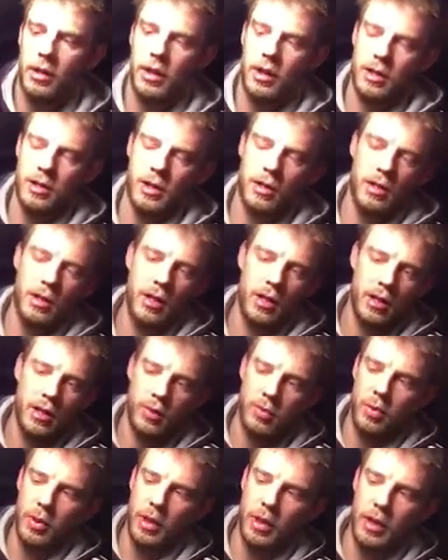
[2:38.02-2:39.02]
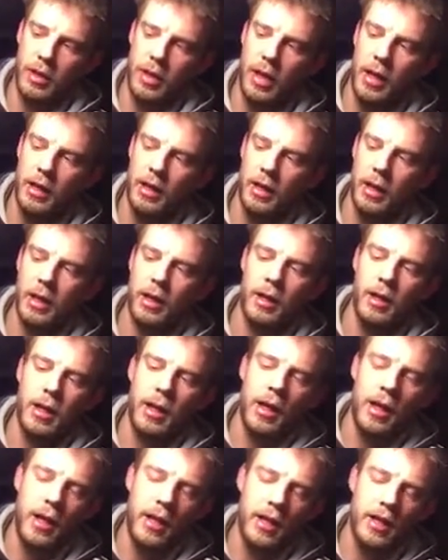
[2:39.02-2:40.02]
As I explained earlier,
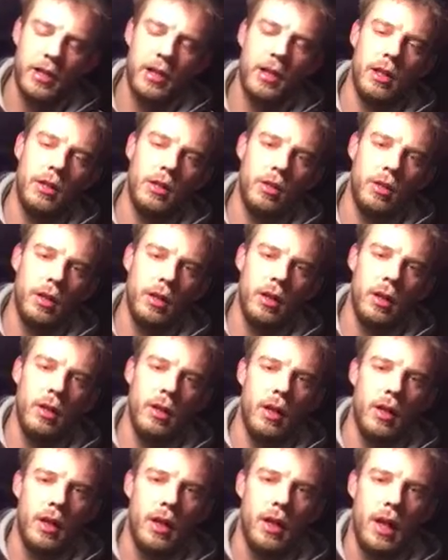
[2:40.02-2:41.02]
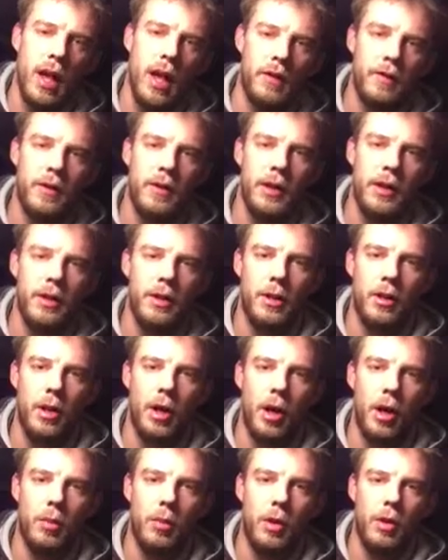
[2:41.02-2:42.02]
it is a little heavier than
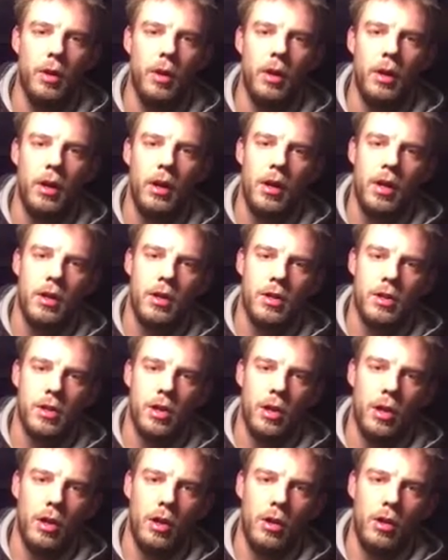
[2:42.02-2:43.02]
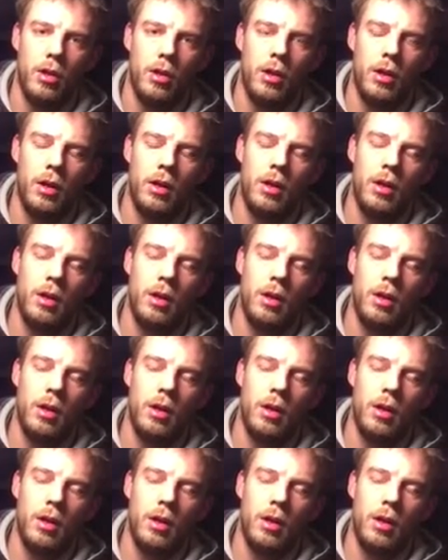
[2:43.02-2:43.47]
normal, so